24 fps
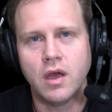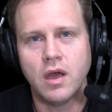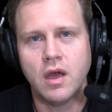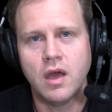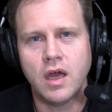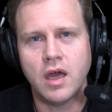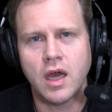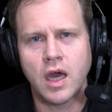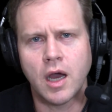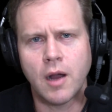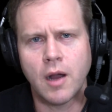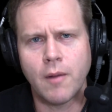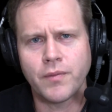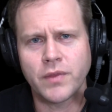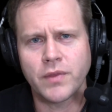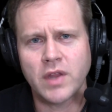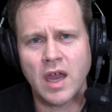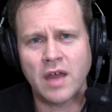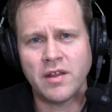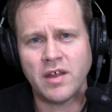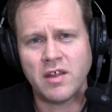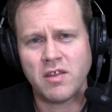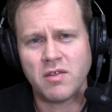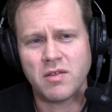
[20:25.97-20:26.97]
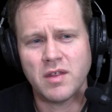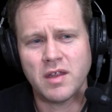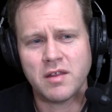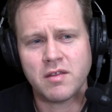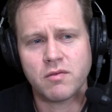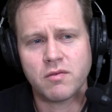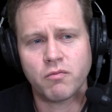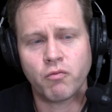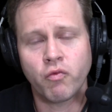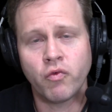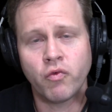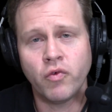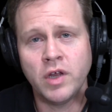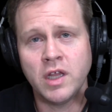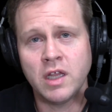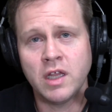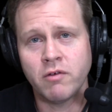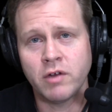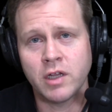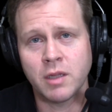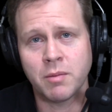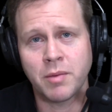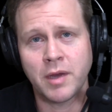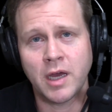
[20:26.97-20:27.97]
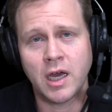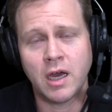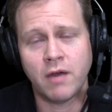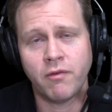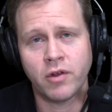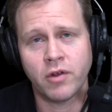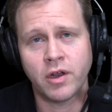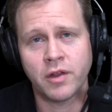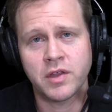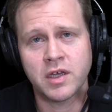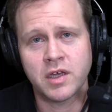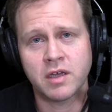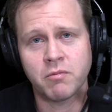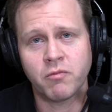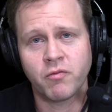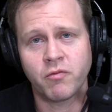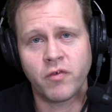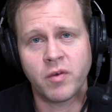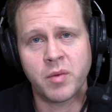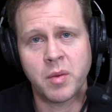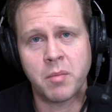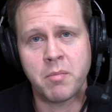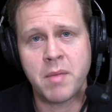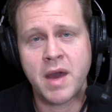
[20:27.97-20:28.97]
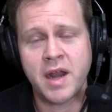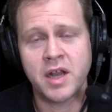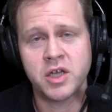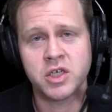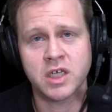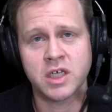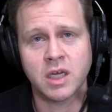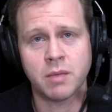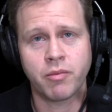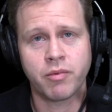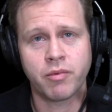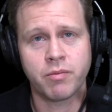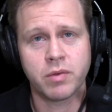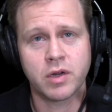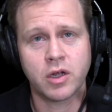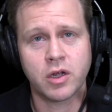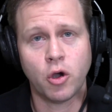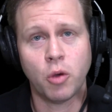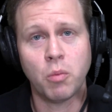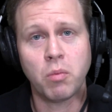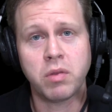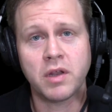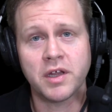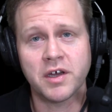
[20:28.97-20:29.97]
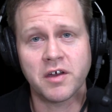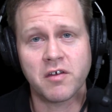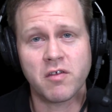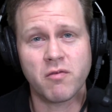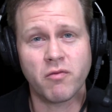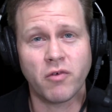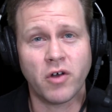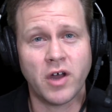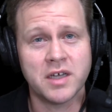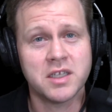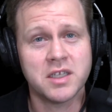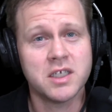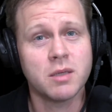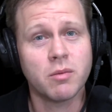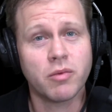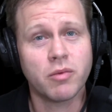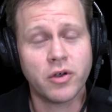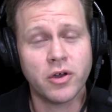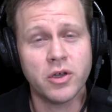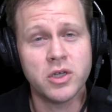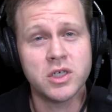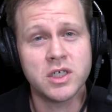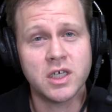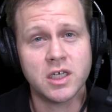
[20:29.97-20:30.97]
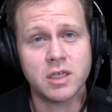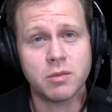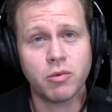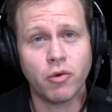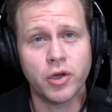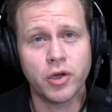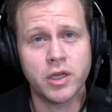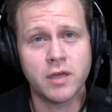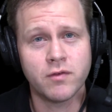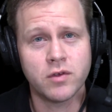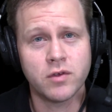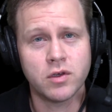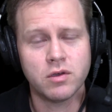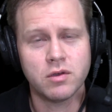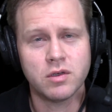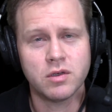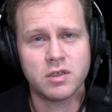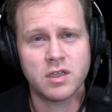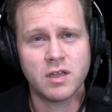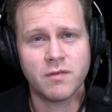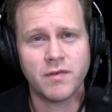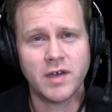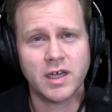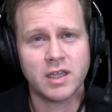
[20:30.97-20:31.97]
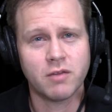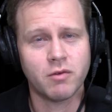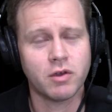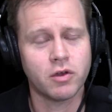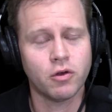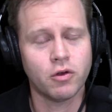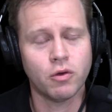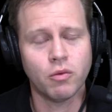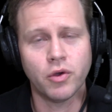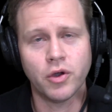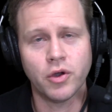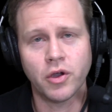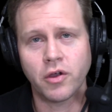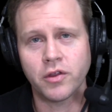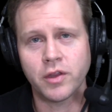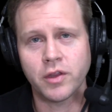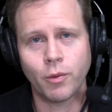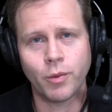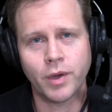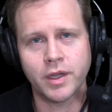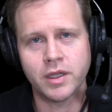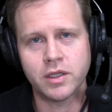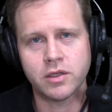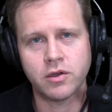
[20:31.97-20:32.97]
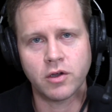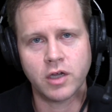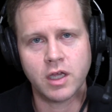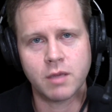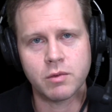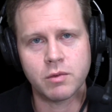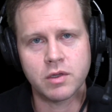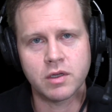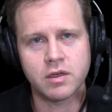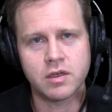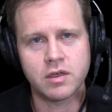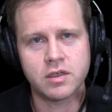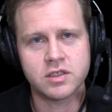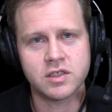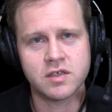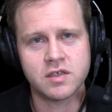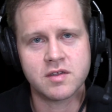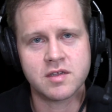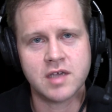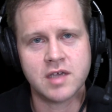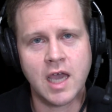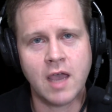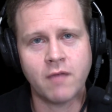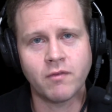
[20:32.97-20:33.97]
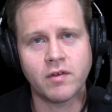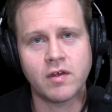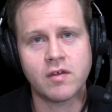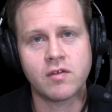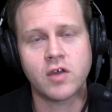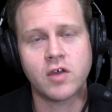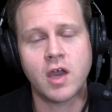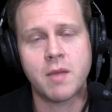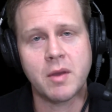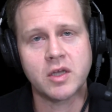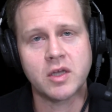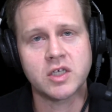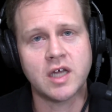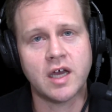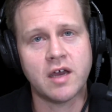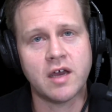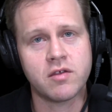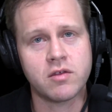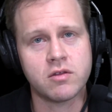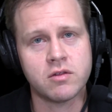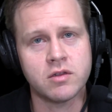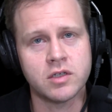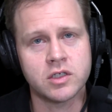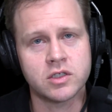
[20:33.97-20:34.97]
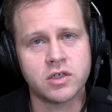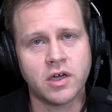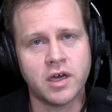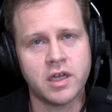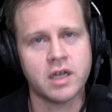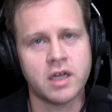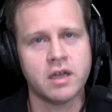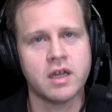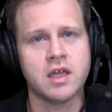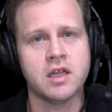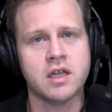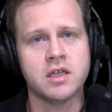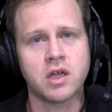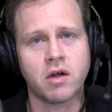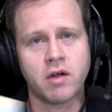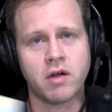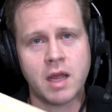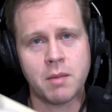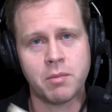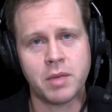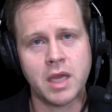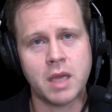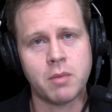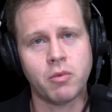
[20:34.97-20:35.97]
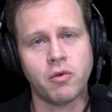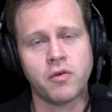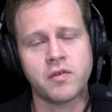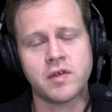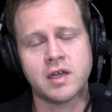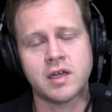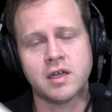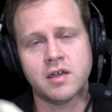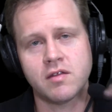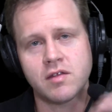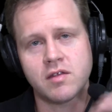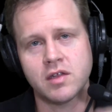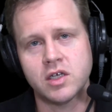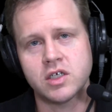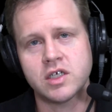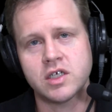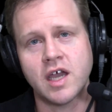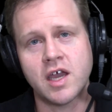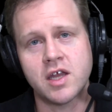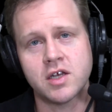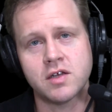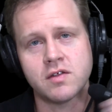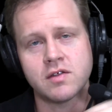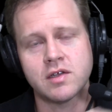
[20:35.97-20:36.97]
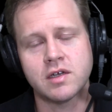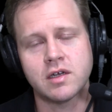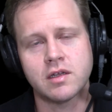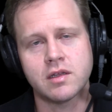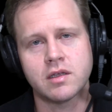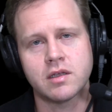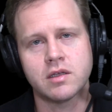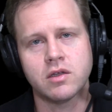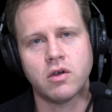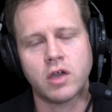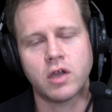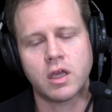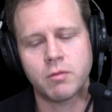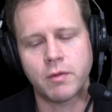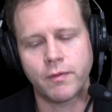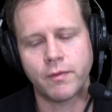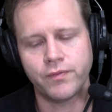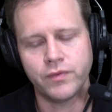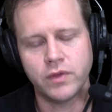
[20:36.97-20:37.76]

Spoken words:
And that's really, really powerful. I think from managing a complex writing project point of view, the fact that we could all work on the one document just saved us so much hassle in trying to integrate people's edits and changes into the document.